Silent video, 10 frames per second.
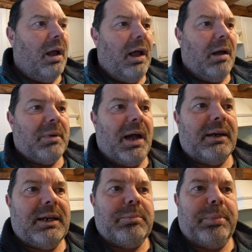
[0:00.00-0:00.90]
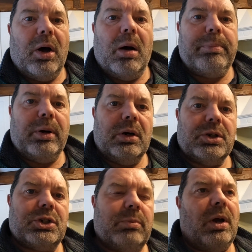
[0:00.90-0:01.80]
I did put a
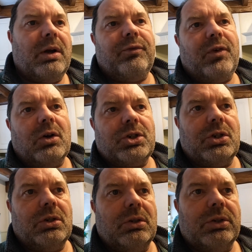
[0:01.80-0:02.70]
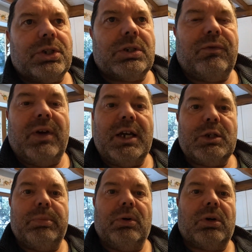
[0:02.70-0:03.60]
post up on a Foxholes
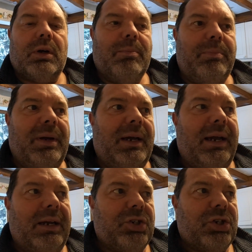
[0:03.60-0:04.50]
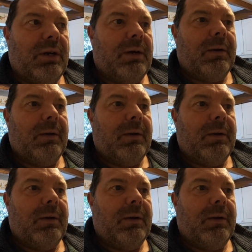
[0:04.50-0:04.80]
Facebook page,